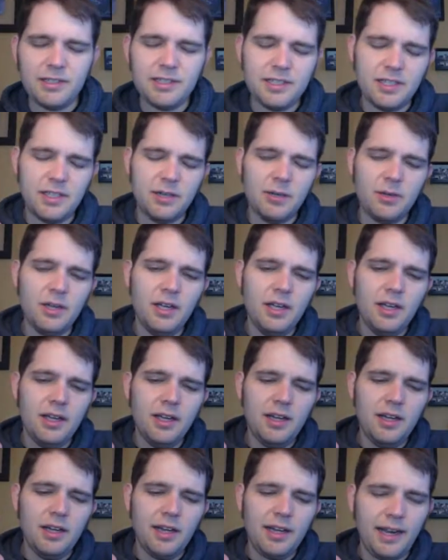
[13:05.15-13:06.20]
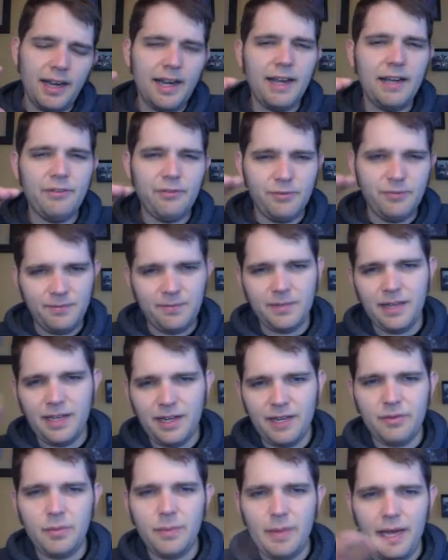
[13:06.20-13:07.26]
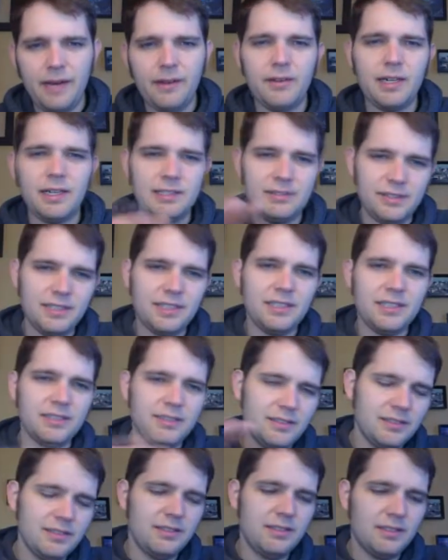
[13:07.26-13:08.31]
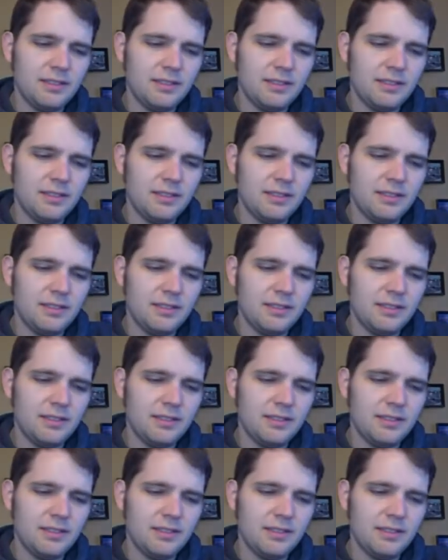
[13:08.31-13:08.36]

So like I have kind of a background in